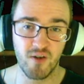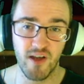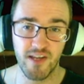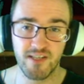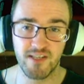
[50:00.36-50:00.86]

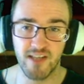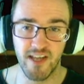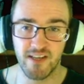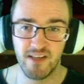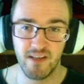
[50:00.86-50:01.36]
audience is
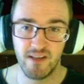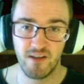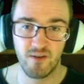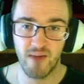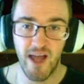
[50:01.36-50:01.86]
like,
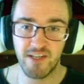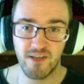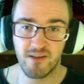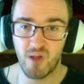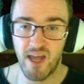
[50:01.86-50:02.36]

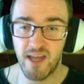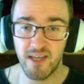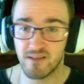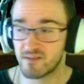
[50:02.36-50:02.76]
Ratchet and Clank?